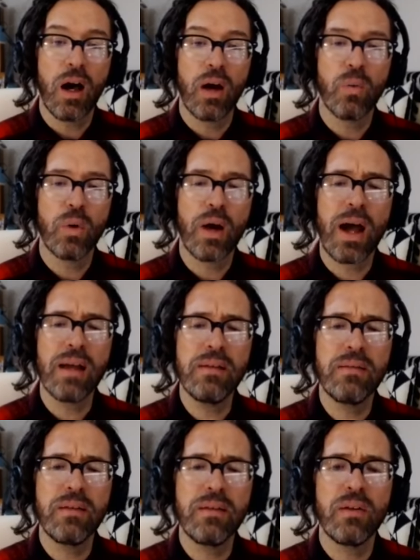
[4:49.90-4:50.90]
we're
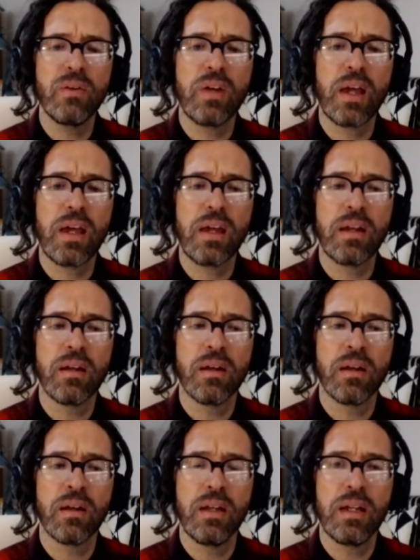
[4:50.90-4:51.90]
asked to entertain
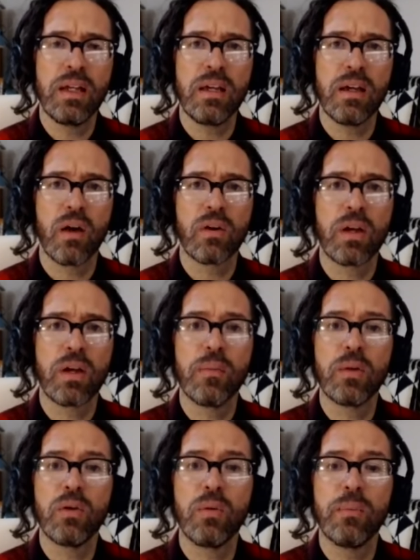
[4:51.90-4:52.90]
the
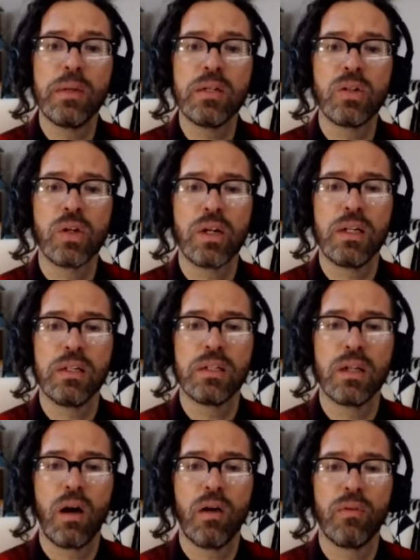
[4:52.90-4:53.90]
alchemical mysteries
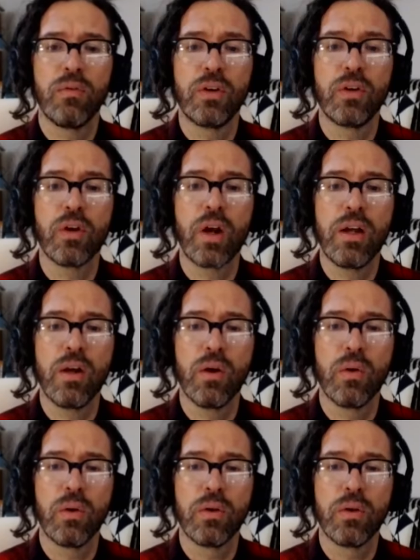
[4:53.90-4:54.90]
of Negredo,
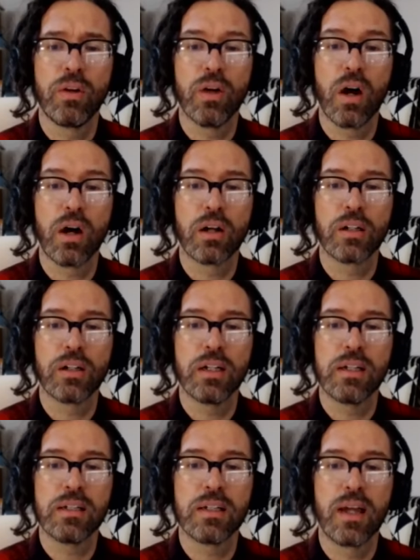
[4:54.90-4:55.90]
the
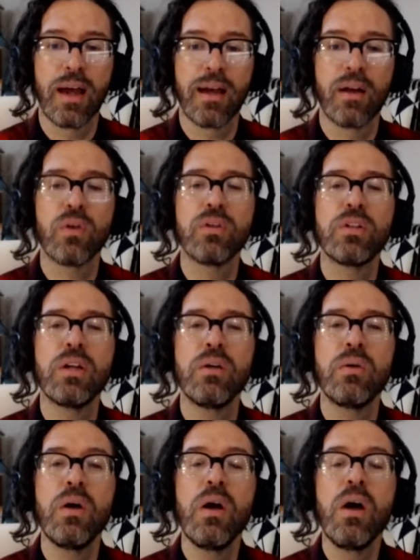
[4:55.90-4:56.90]
darkness, and
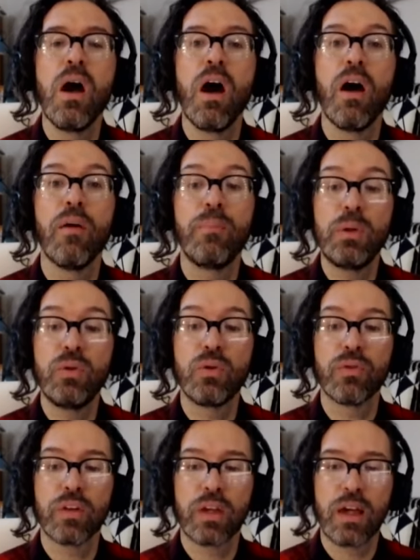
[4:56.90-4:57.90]
also of
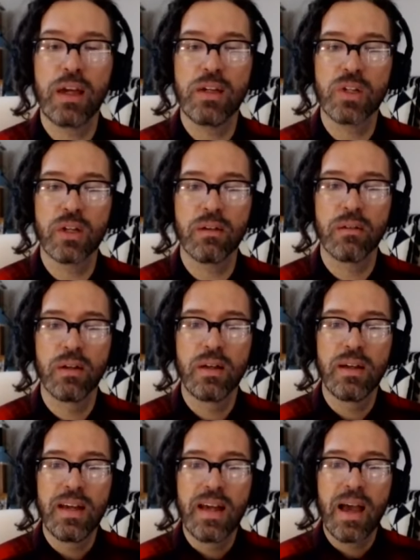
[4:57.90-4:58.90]
putrefaction.
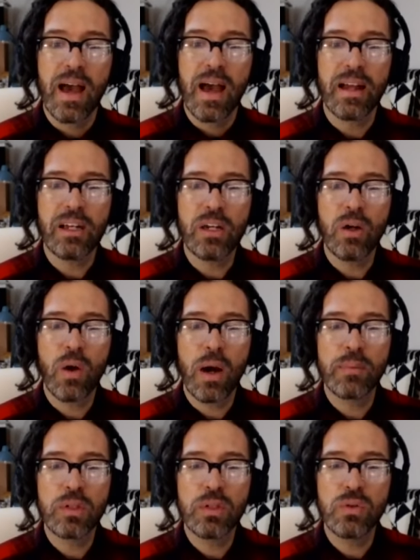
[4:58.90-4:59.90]
And I'm so